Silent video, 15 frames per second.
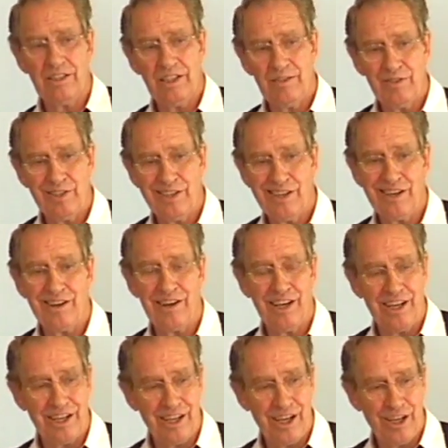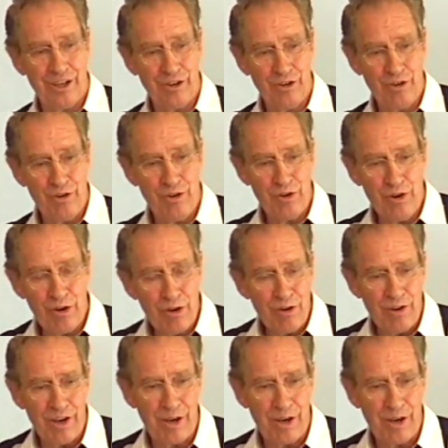And I know I'm right